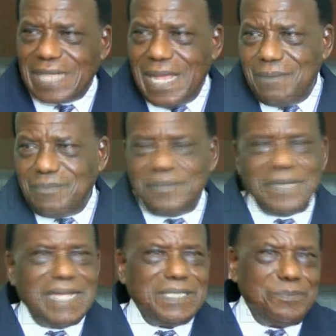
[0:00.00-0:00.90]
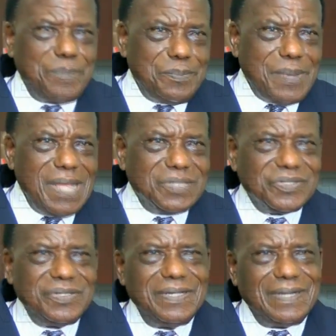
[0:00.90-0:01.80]
exam, writing
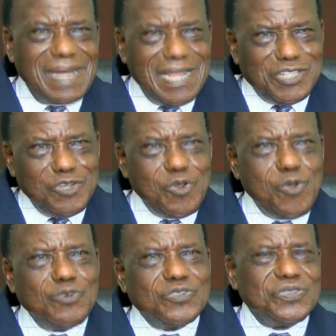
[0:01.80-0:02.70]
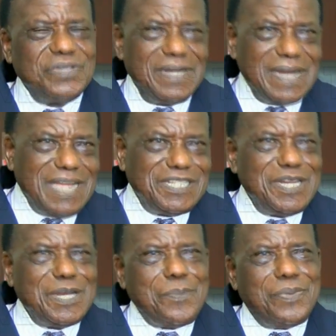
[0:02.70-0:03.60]
papers, writing notes,
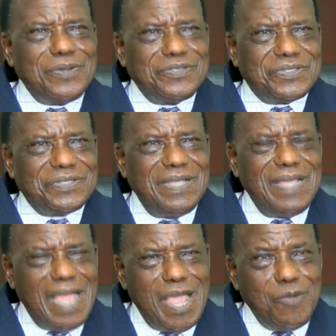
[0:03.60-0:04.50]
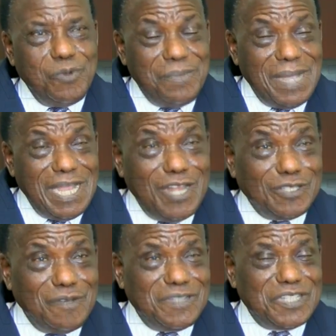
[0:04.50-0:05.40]
writing reports, and we a
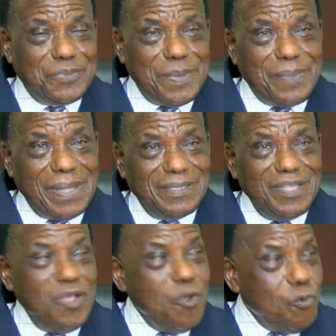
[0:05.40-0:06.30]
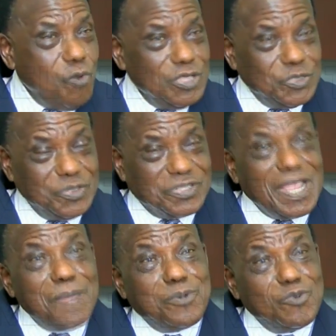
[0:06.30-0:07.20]
lot of this paper. Once we
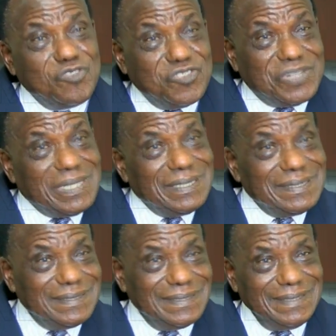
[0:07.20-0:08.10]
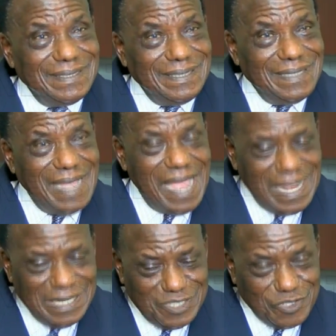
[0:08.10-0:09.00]
start producing,
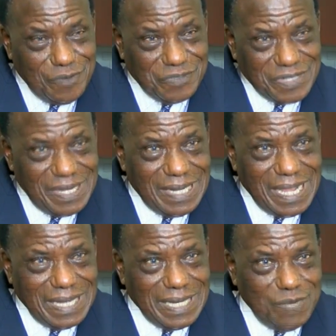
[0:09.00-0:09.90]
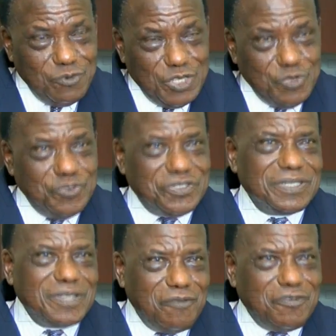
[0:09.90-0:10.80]
and it's of standard, and we use
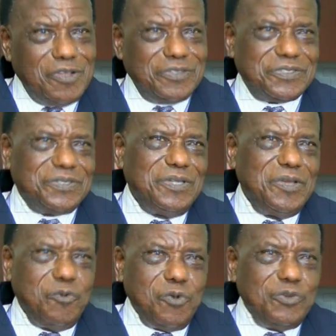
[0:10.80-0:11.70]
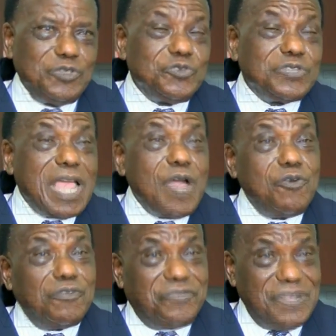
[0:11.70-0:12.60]
it, of course, we will use our
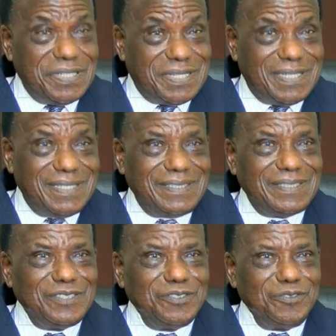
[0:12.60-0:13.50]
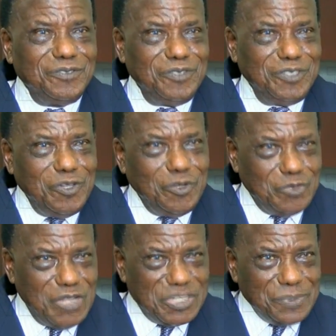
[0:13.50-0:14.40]
own first, you know,
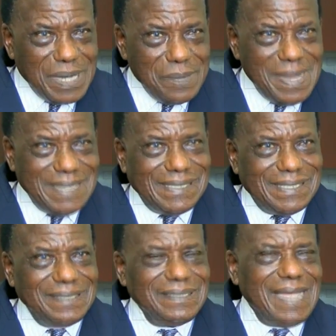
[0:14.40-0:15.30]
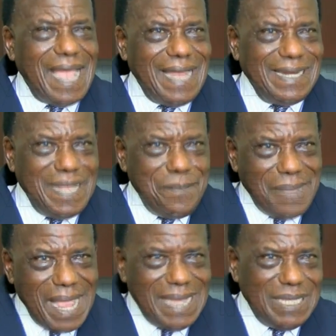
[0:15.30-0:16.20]
to experiment, and then
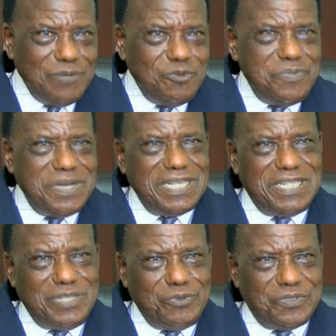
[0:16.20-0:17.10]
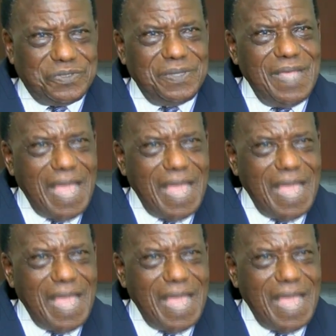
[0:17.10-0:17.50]
buying will be reduced.